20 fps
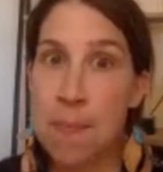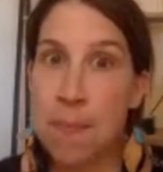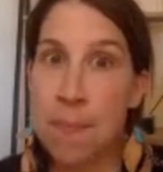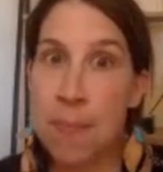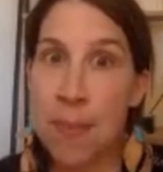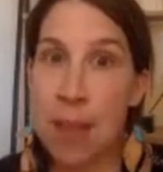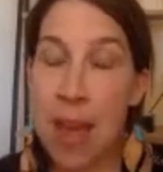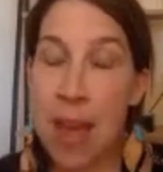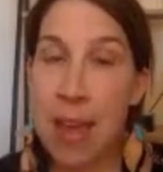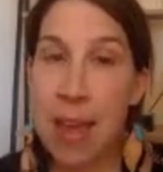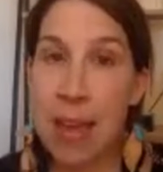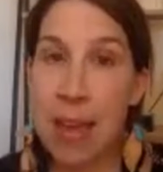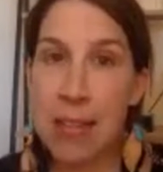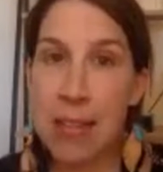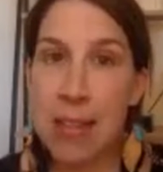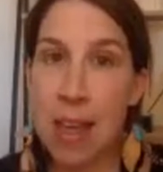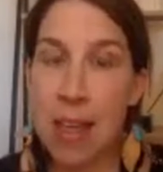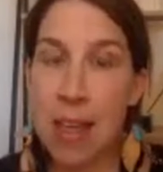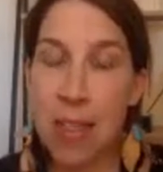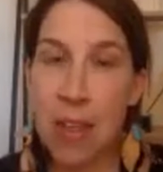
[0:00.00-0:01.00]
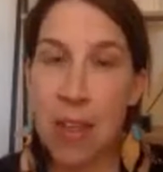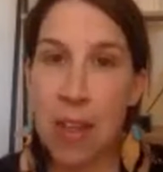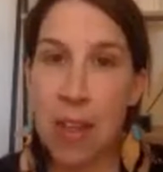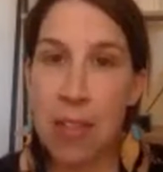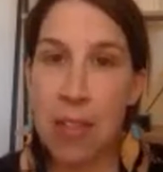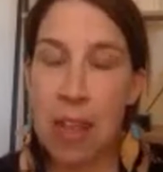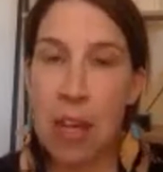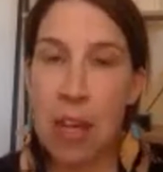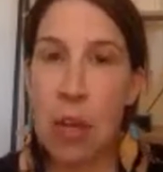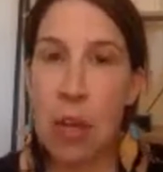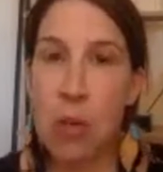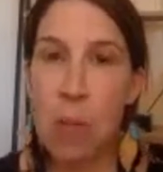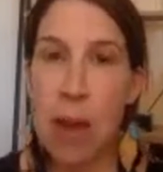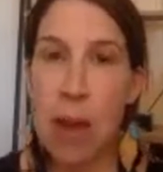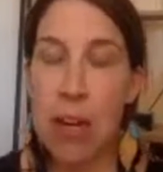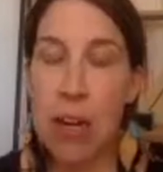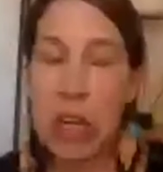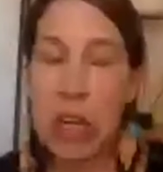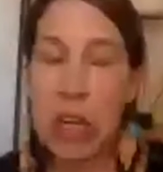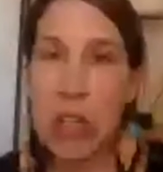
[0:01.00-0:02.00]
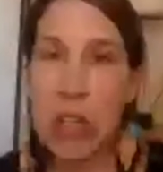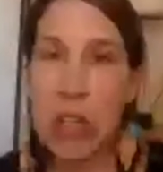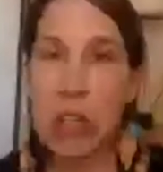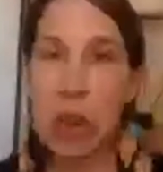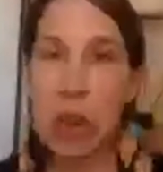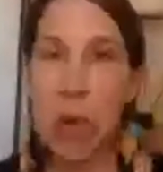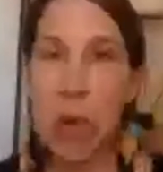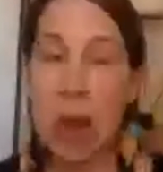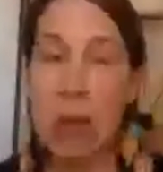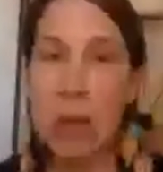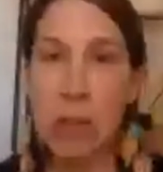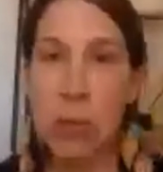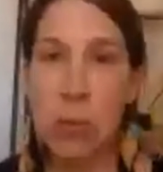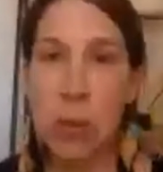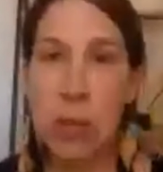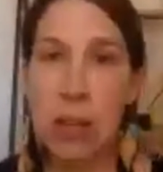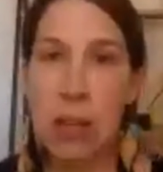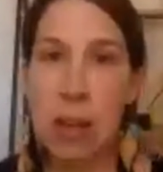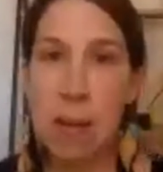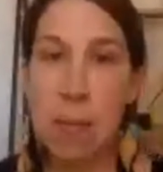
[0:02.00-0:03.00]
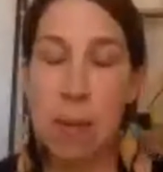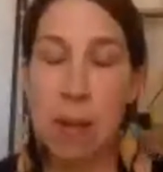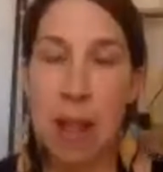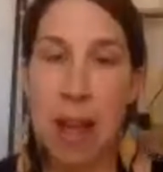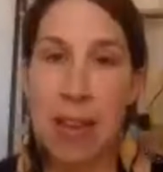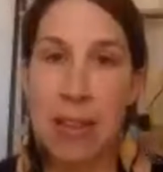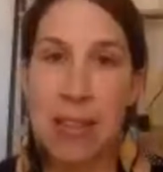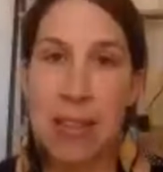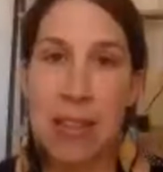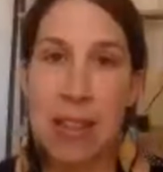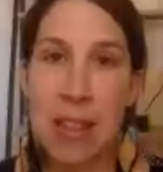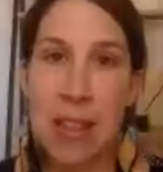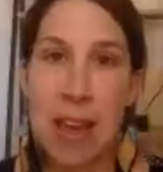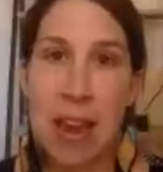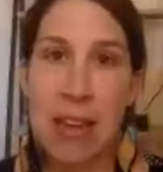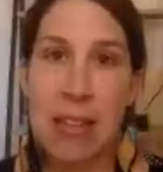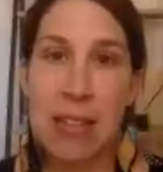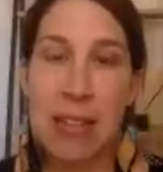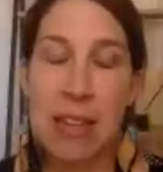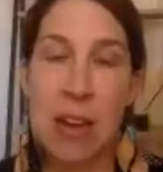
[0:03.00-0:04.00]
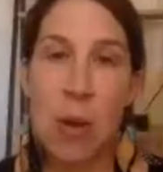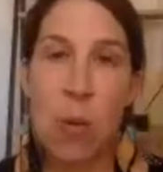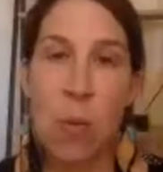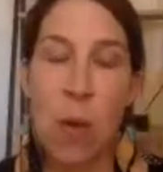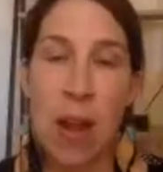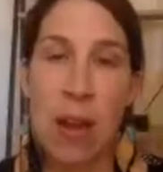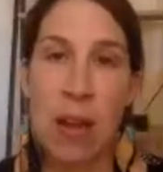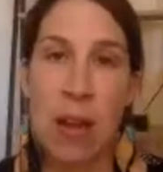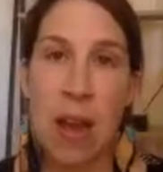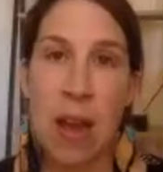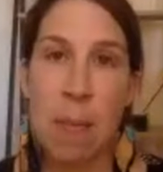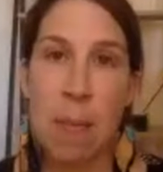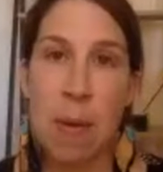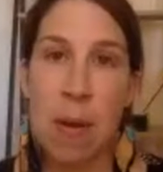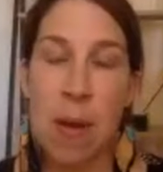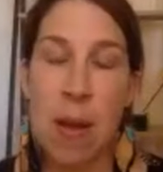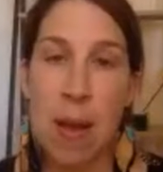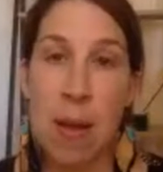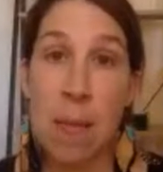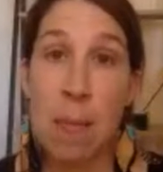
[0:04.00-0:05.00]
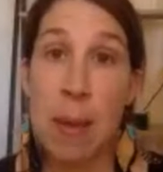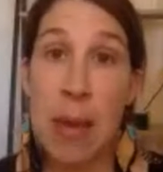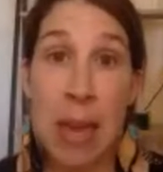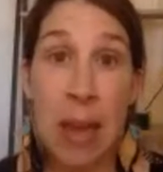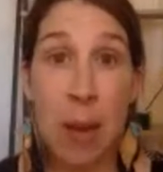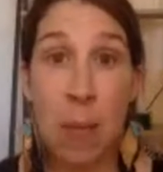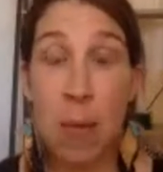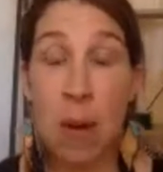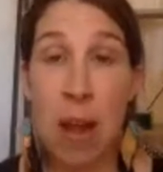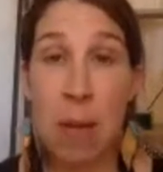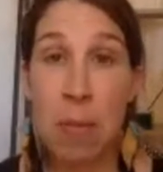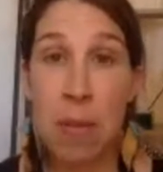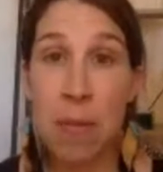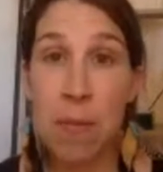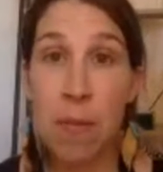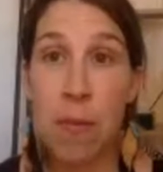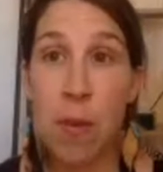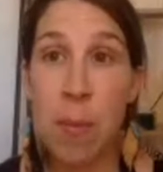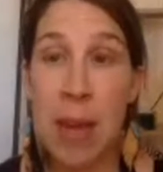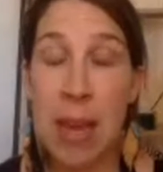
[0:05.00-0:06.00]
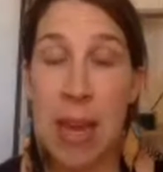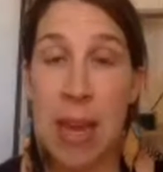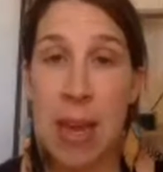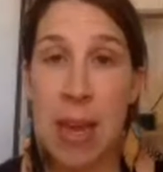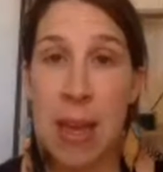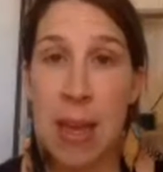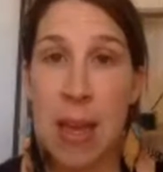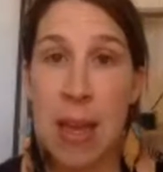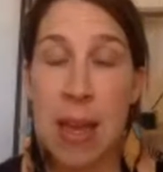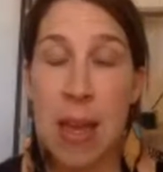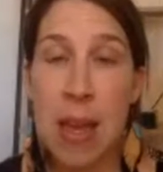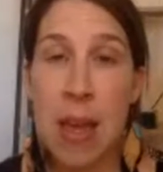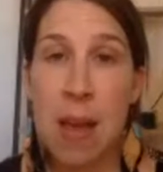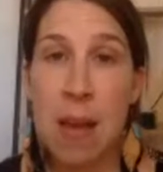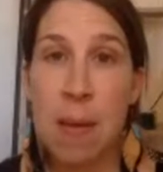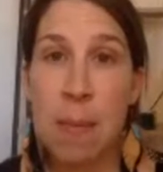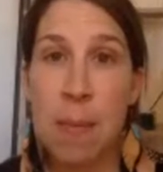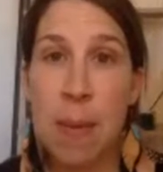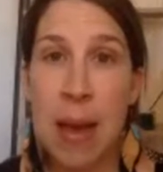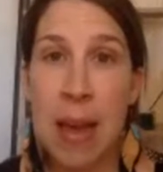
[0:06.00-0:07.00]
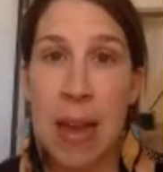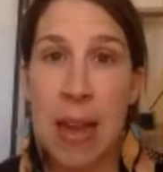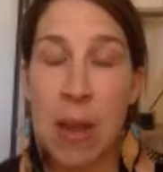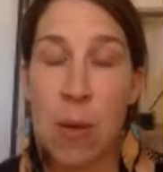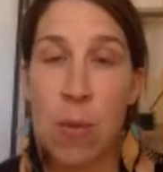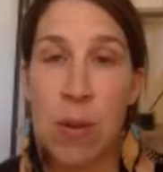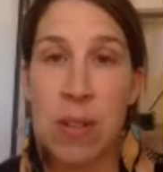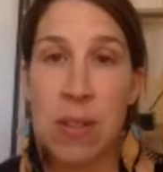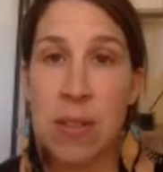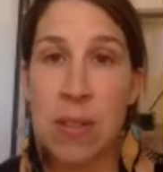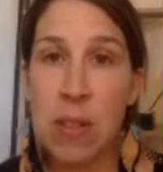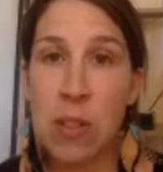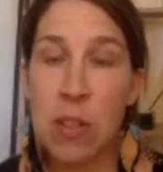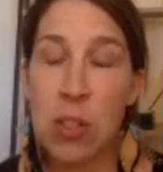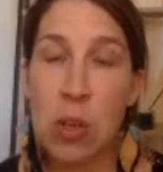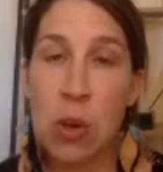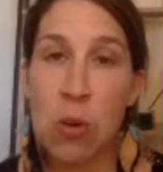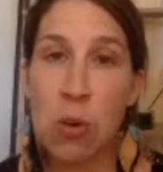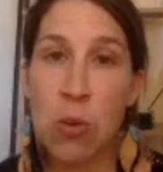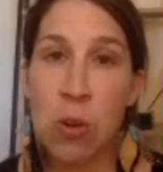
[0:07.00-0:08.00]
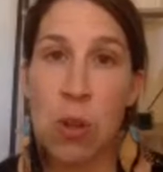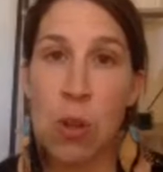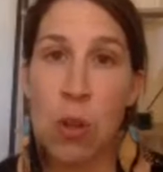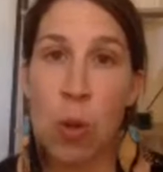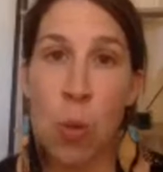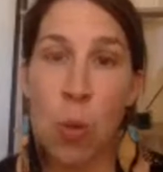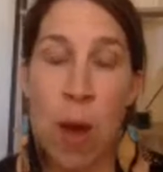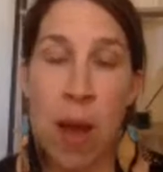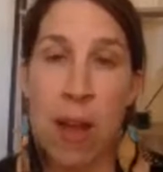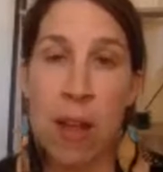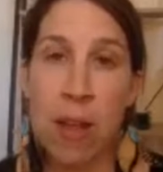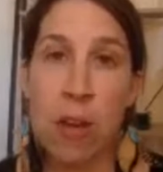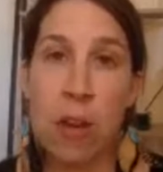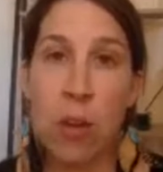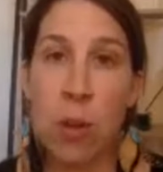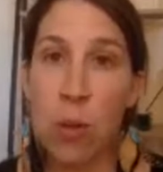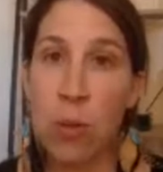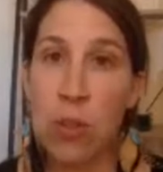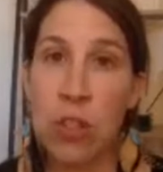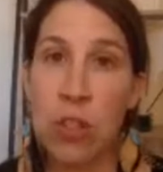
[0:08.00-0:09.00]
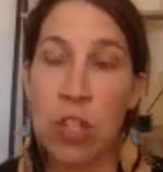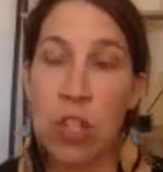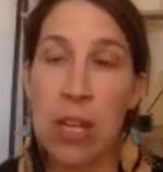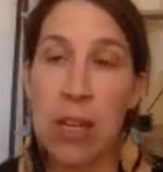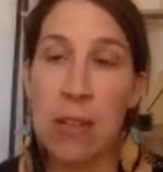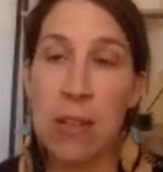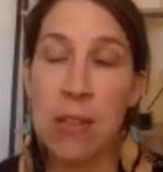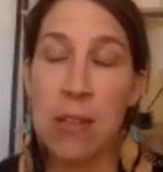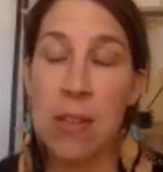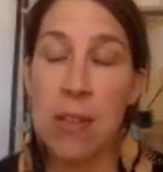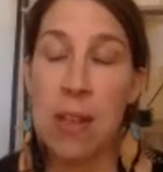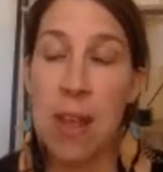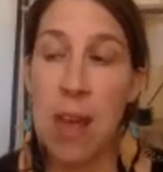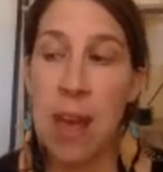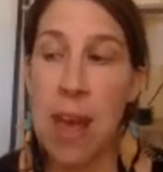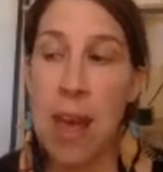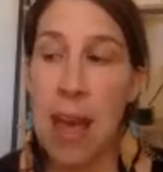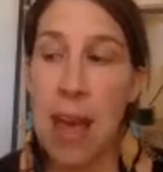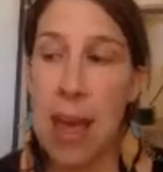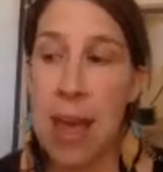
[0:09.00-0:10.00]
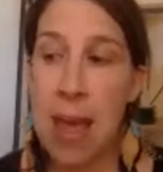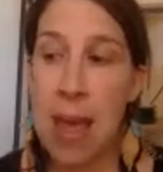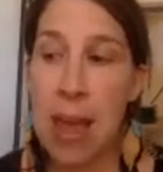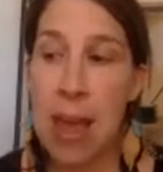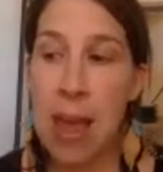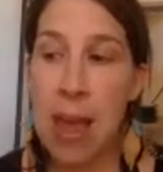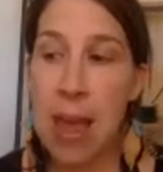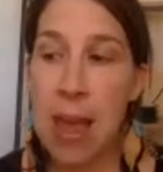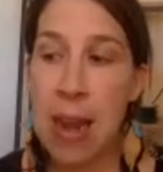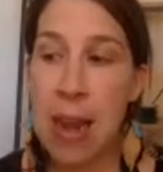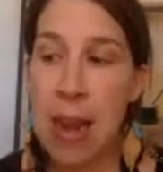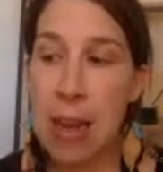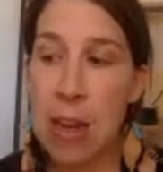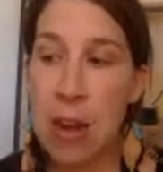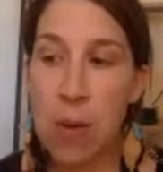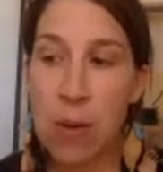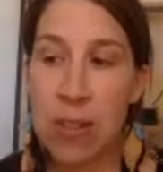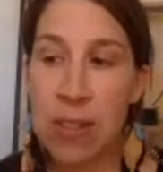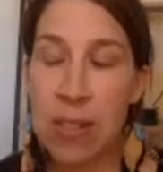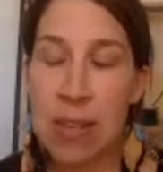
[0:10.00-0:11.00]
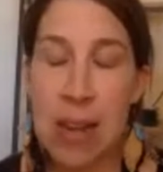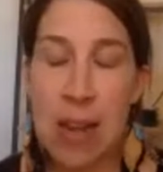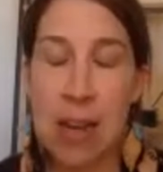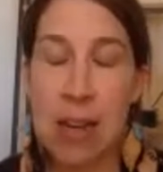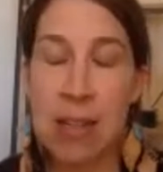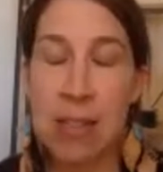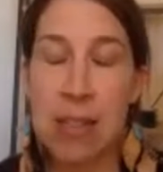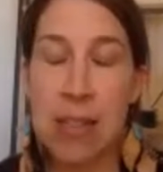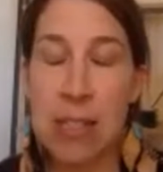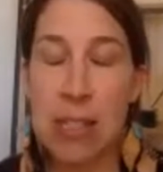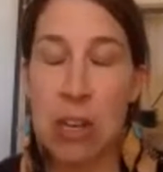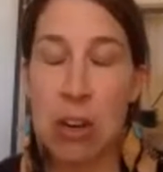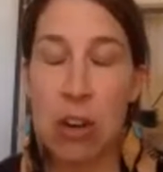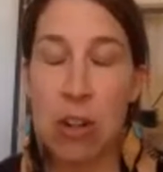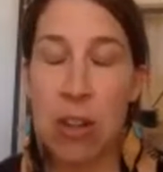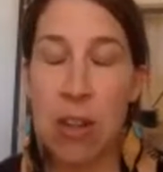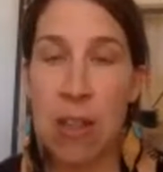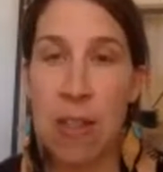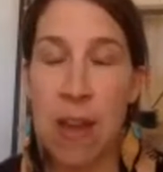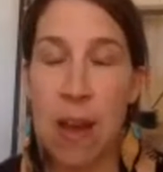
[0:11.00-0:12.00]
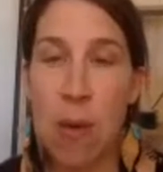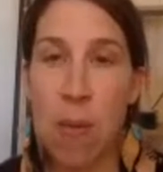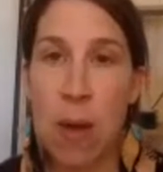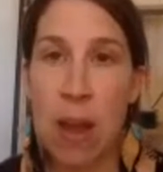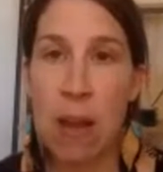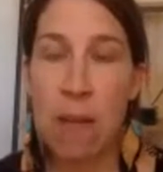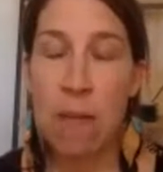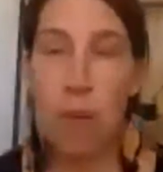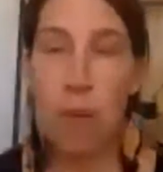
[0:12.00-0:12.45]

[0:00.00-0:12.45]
I guess I thought they knew better. So I was really blessed that it didn't wind up being a problem for me, but it was a total wild goose chase. And I know it's not necessarily that way